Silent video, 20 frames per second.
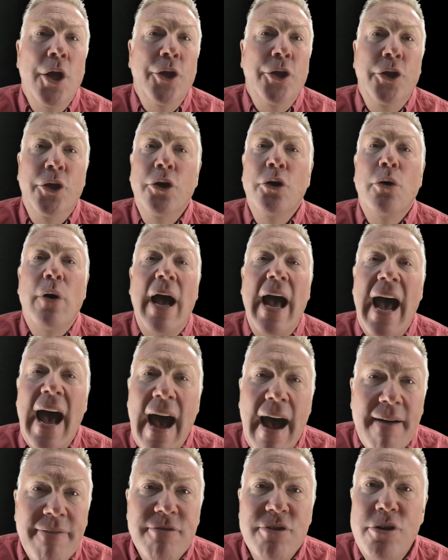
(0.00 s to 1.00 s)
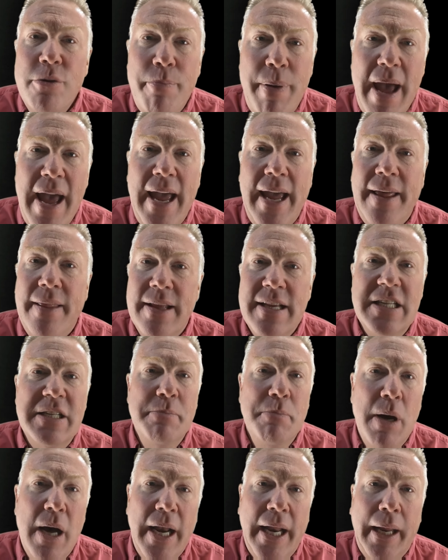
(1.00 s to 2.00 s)
you have to pay this
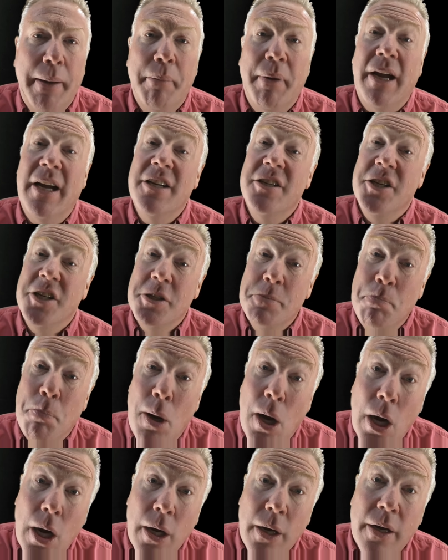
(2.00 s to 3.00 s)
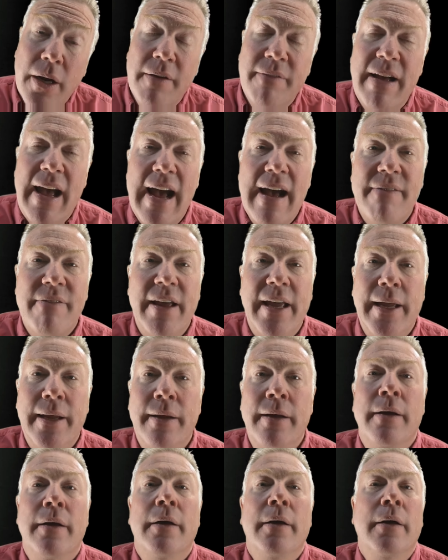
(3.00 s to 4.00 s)
money because it's part of having